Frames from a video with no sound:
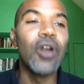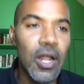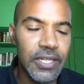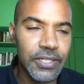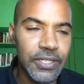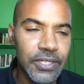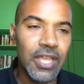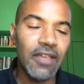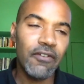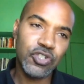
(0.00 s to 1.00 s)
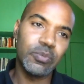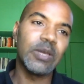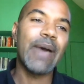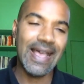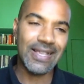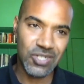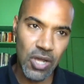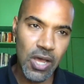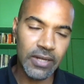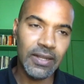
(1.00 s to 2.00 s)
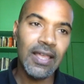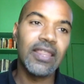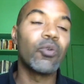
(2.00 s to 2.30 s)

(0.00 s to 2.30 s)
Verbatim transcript: knowledge to be passed on.